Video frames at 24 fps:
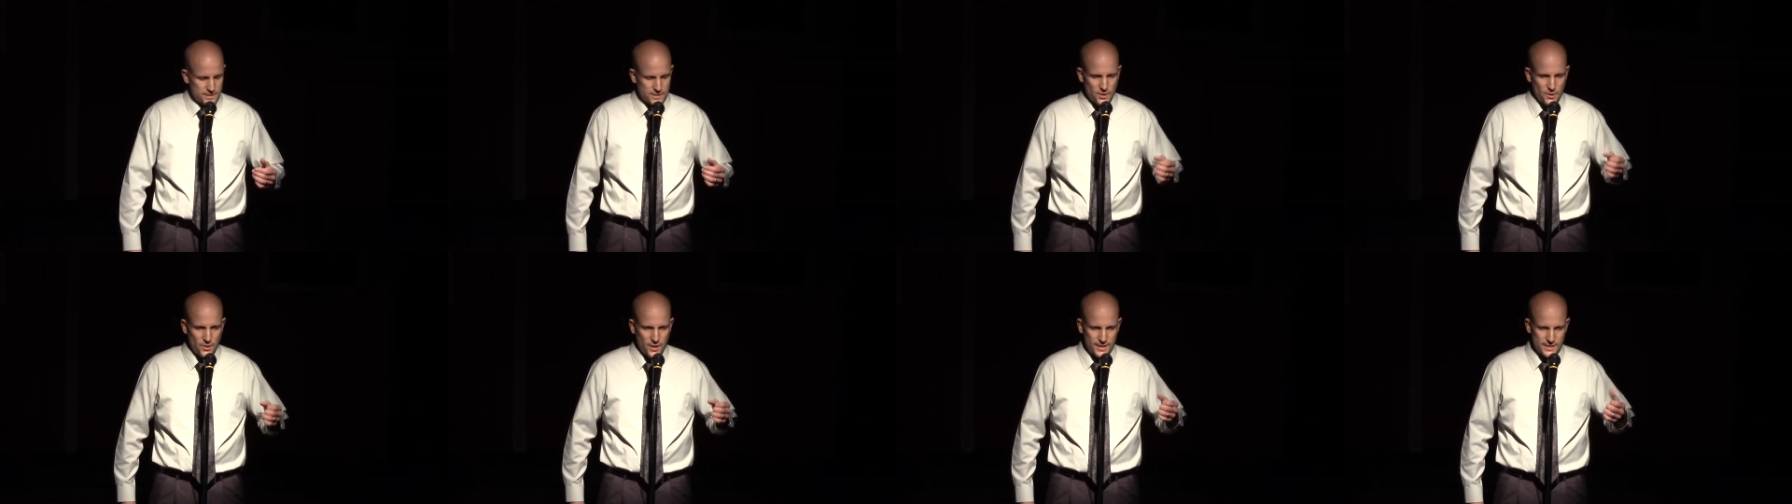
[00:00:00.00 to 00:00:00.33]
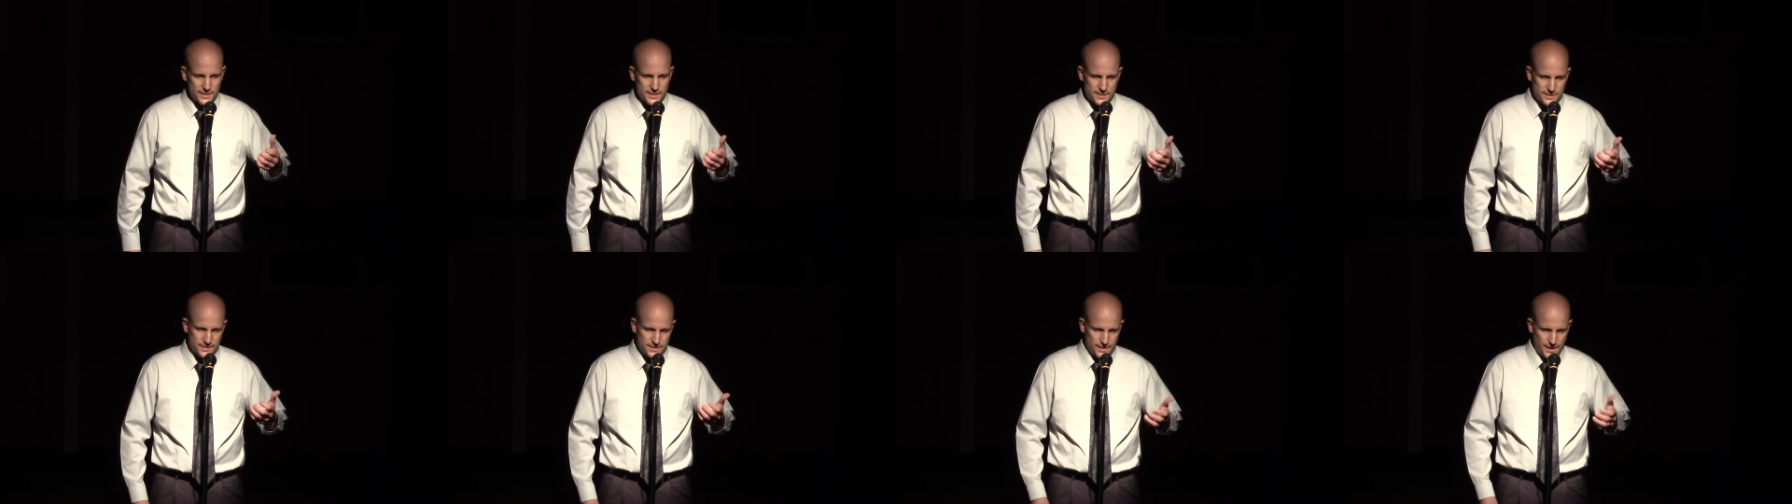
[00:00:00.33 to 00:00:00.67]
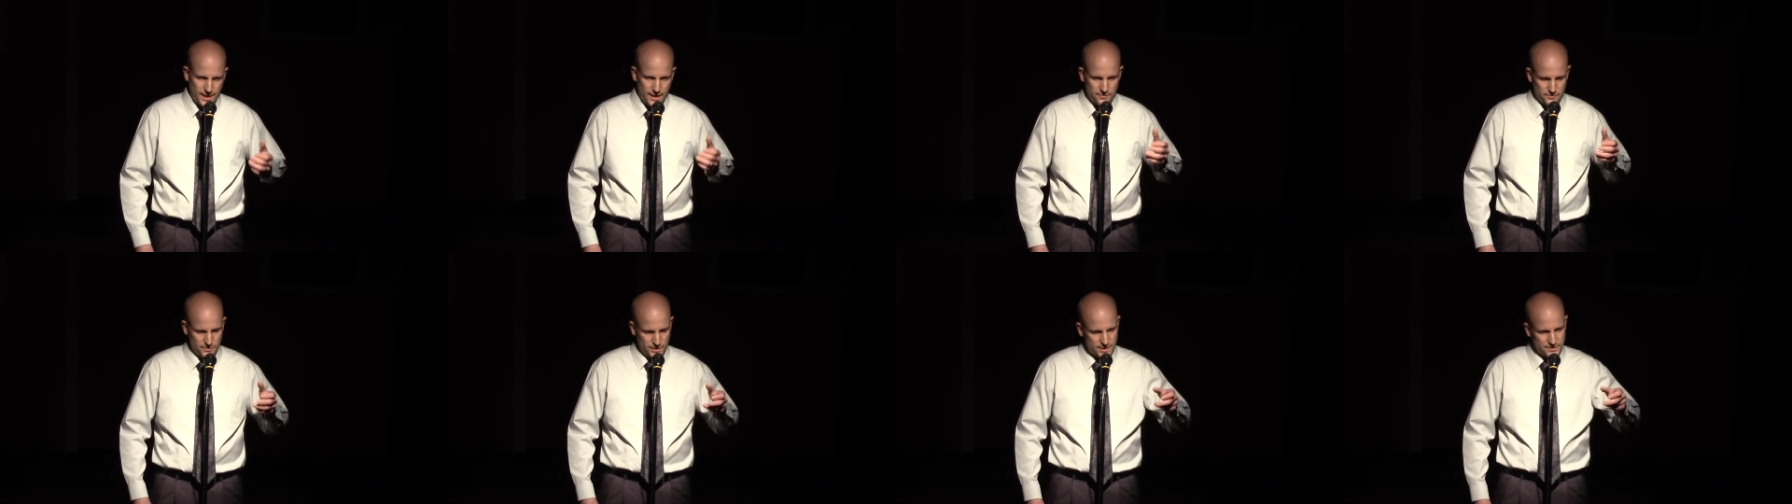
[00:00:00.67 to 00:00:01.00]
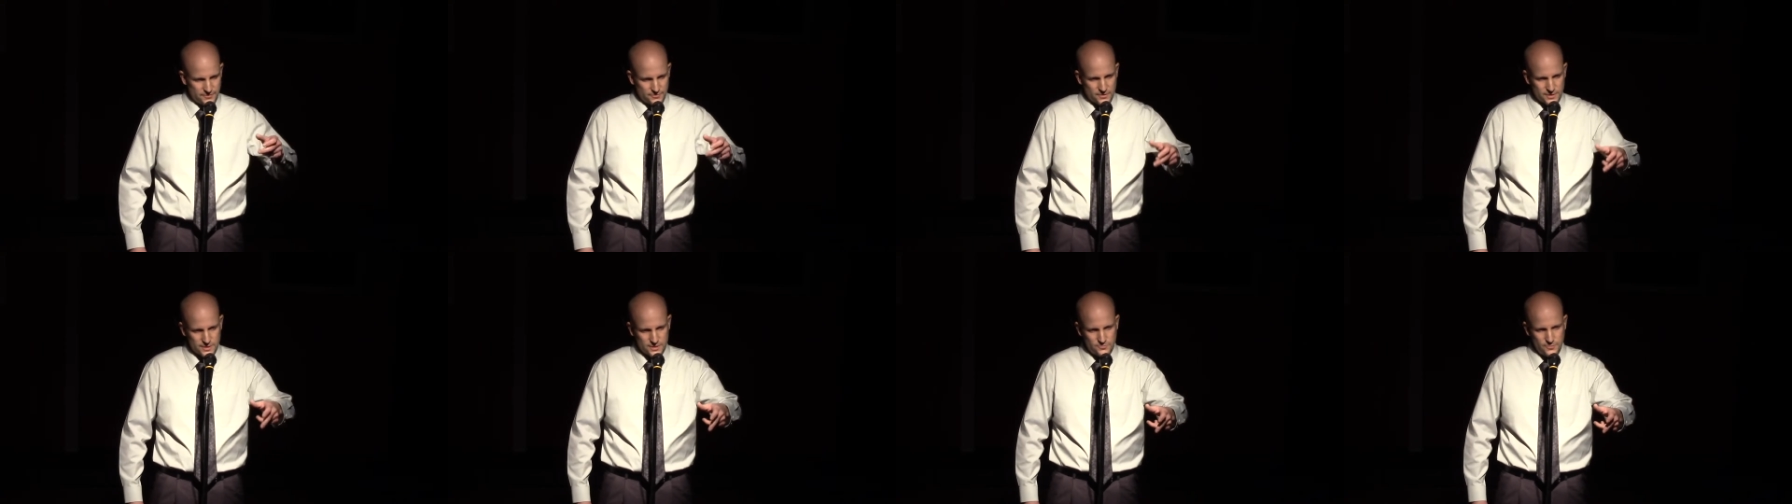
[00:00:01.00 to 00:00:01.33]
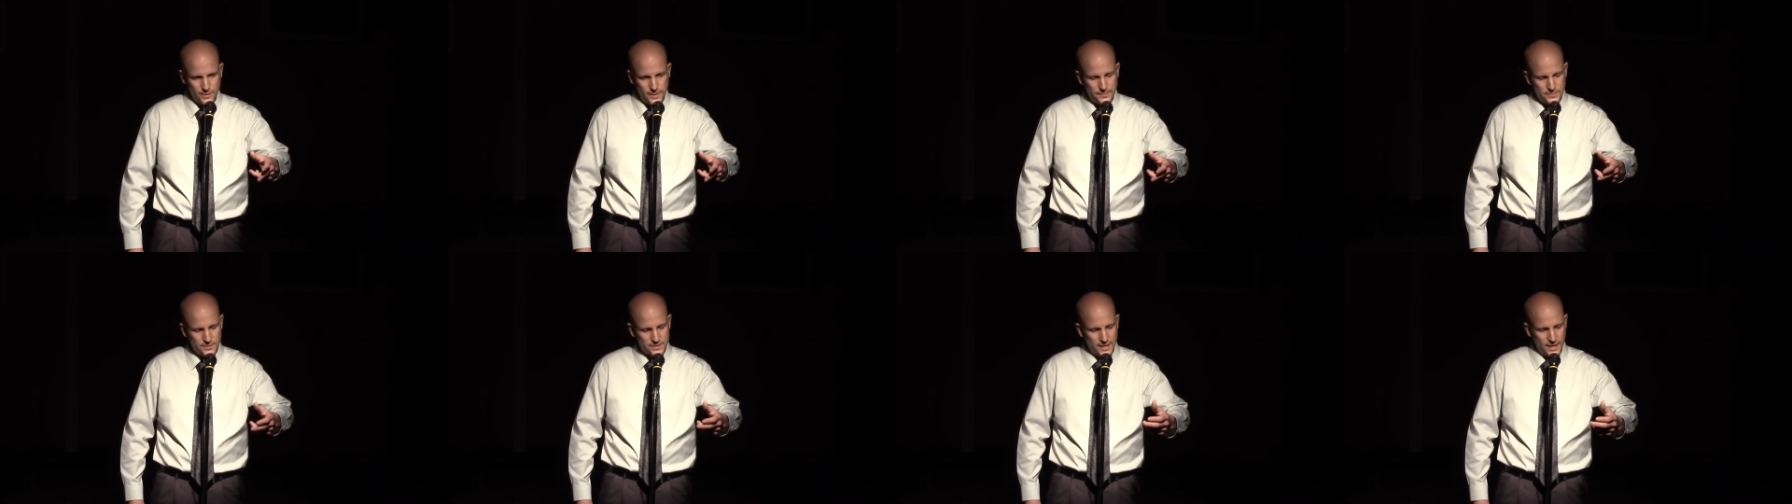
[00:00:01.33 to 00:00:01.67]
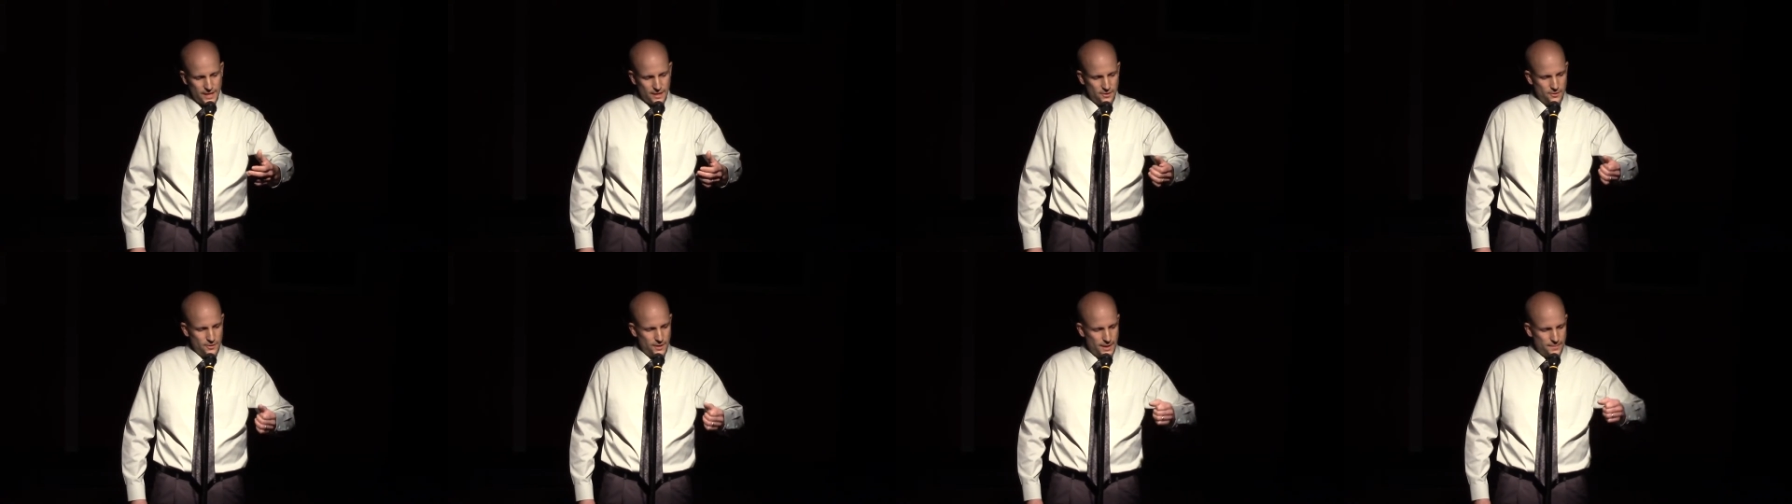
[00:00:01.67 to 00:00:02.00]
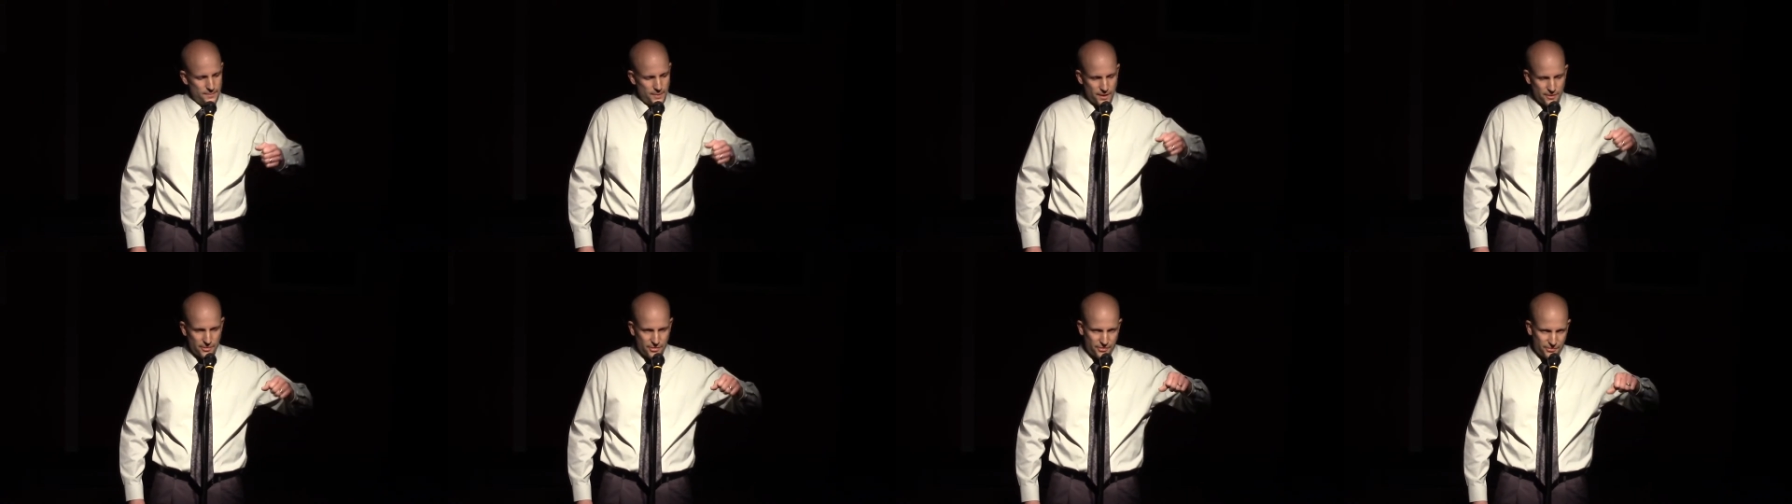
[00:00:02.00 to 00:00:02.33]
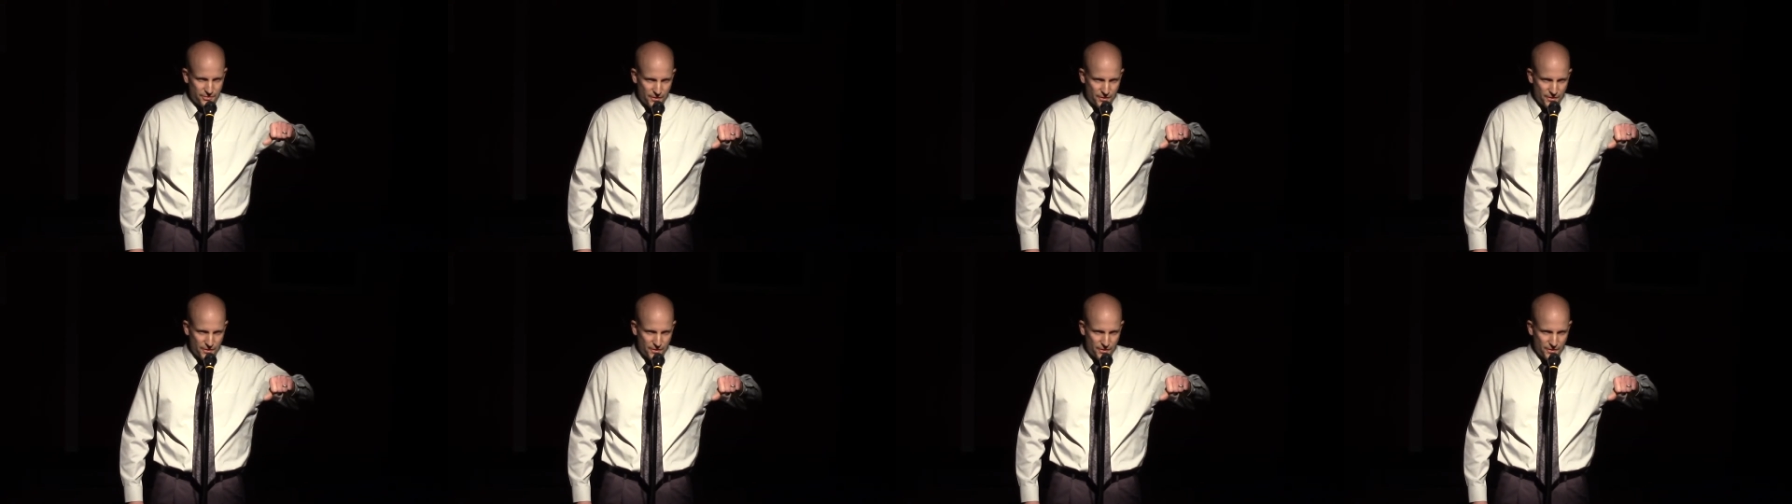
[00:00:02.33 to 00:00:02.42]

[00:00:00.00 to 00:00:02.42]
so I, I reach for a sweet potato and my